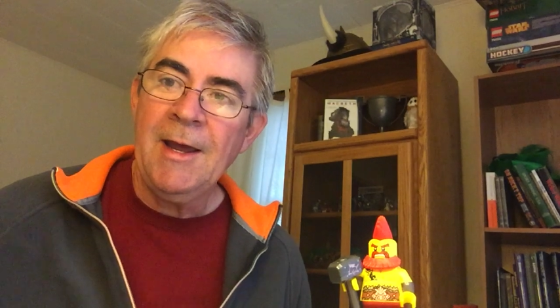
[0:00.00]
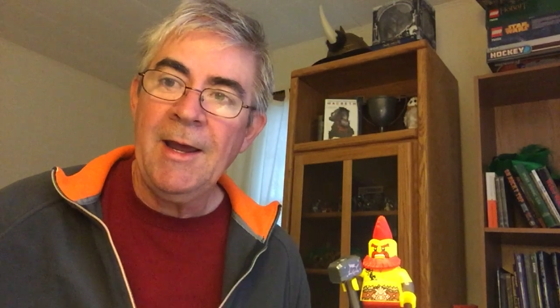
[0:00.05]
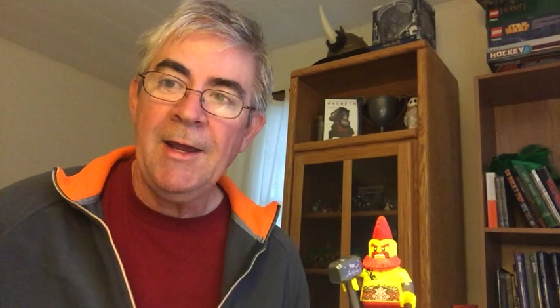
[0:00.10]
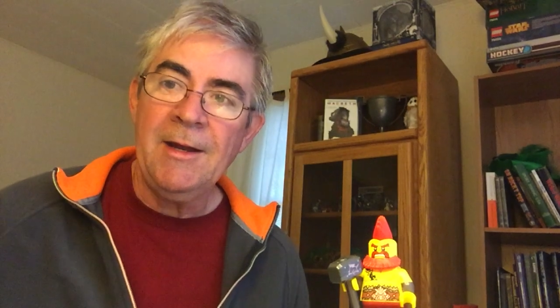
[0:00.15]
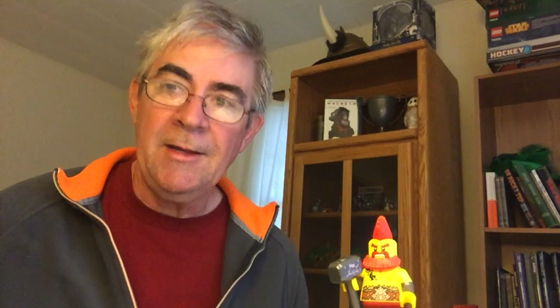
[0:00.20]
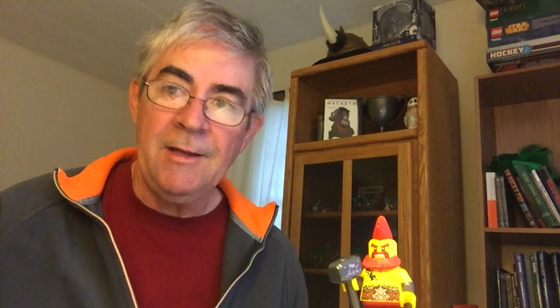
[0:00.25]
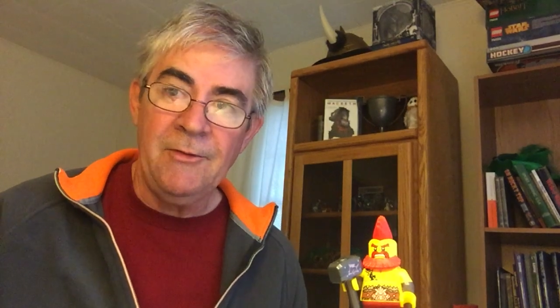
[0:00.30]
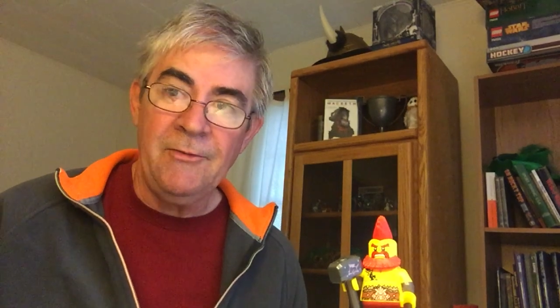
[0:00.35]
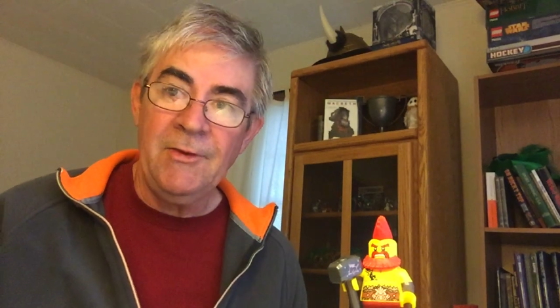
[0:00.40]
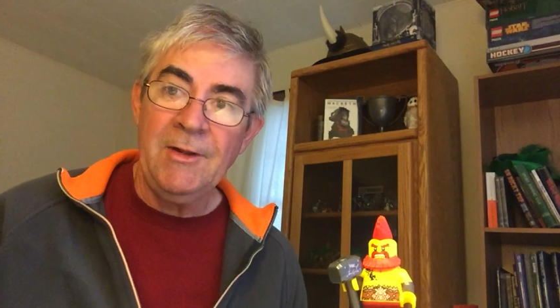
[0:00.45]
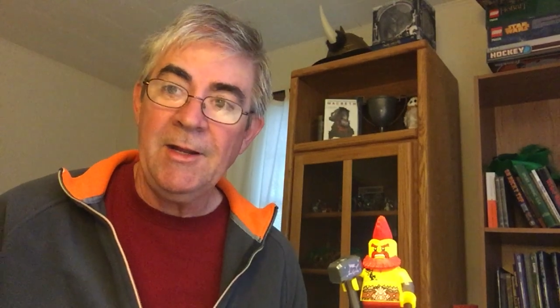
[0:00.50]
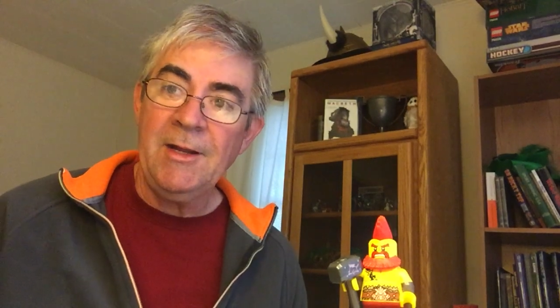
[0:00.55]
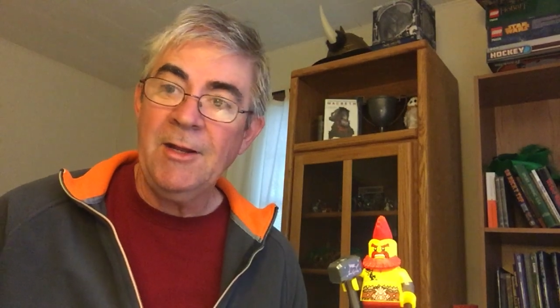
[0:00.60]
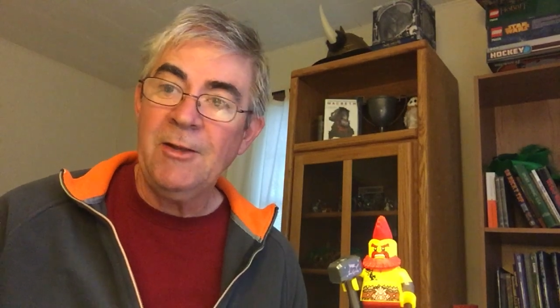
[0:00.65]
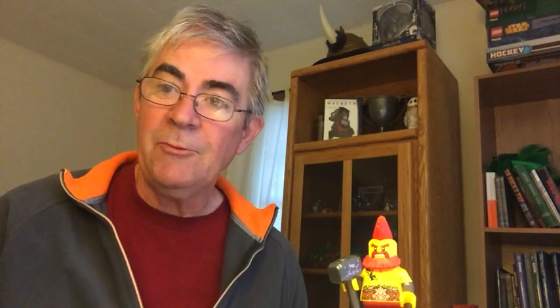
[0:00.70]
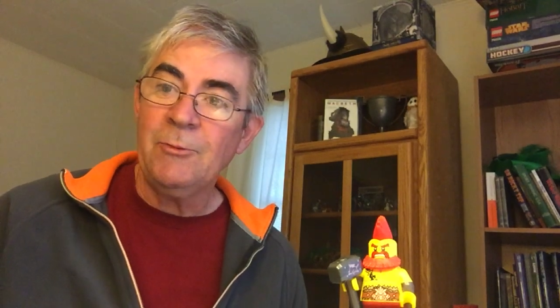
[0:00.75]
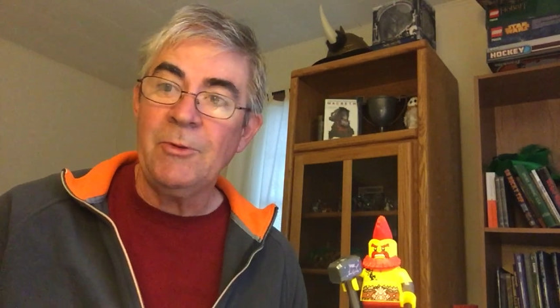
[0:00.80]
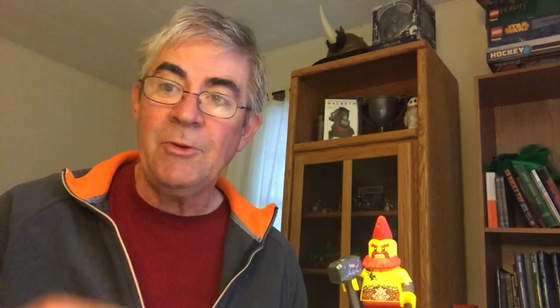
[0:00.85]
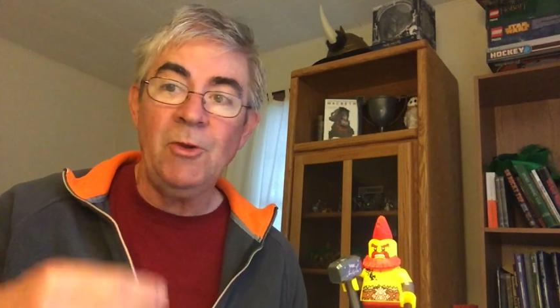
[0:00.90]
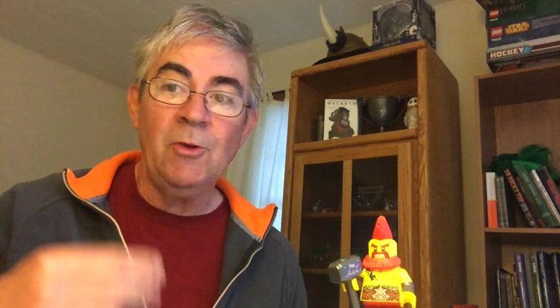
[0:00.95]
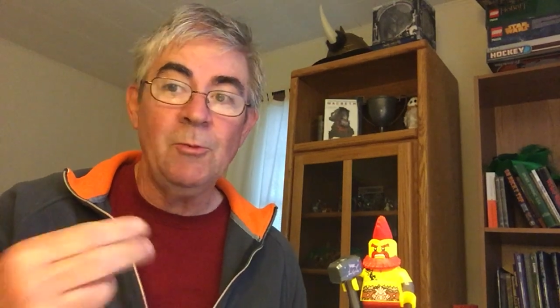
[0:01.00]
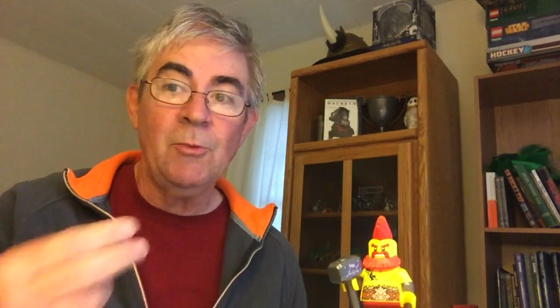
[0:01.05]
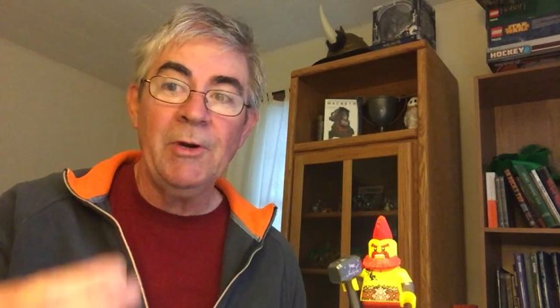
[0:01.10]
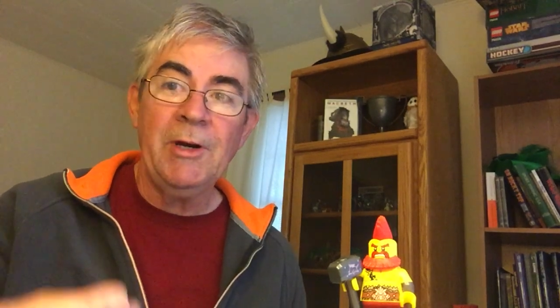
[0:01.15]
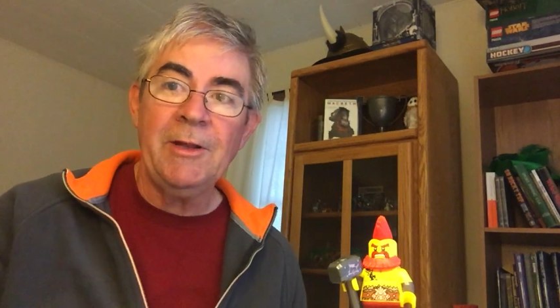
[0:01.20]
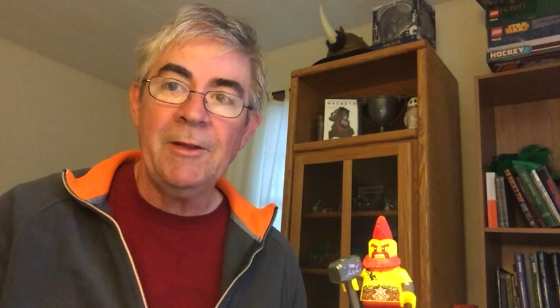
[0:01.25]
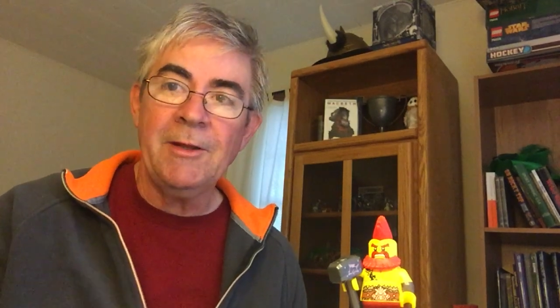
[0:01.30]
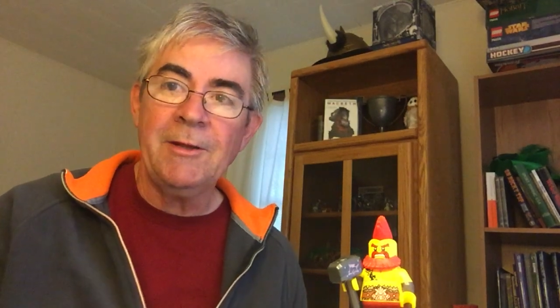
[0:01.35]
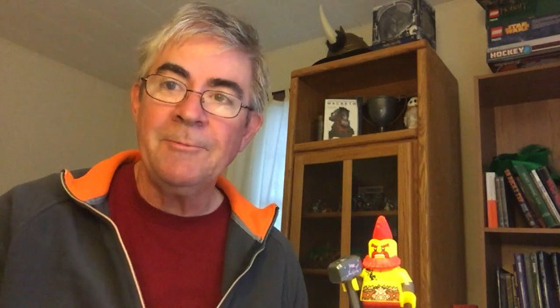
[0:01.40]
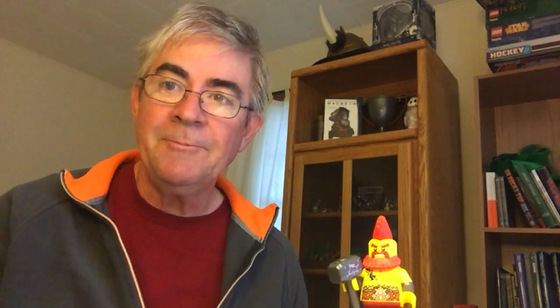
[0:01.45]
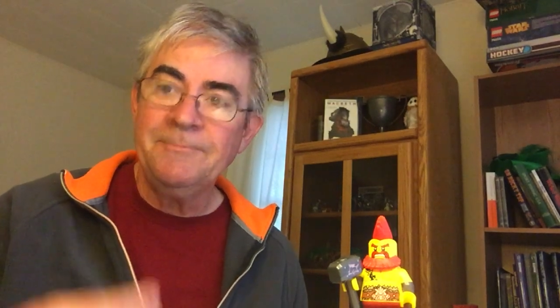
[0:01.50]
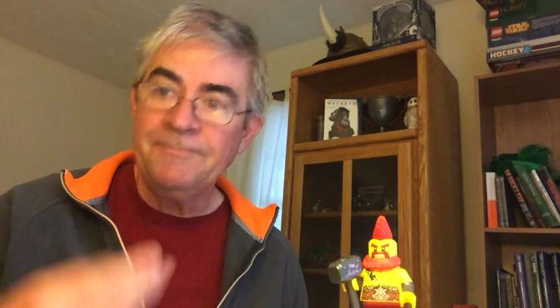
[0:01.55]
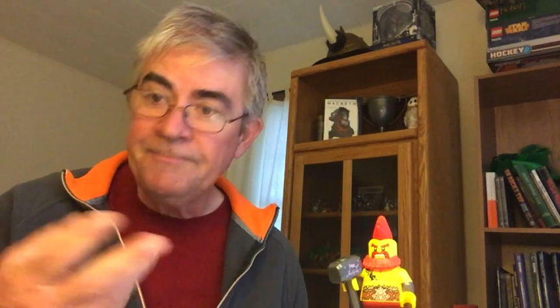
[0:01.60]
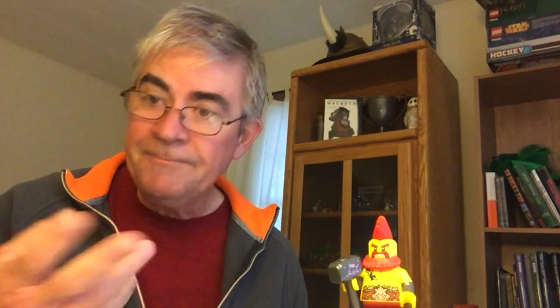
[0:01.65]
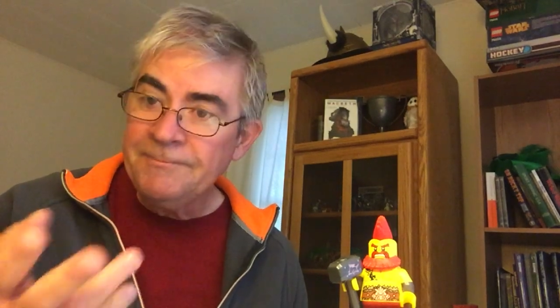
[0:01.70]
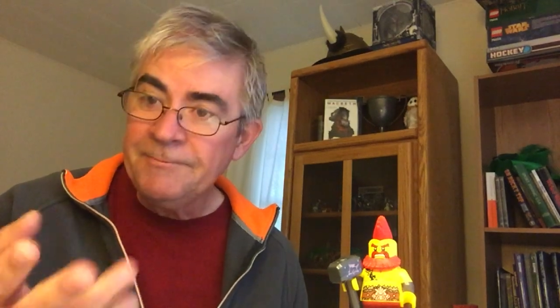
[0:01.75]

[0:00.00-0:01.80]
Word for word: And if it ends with you breathing,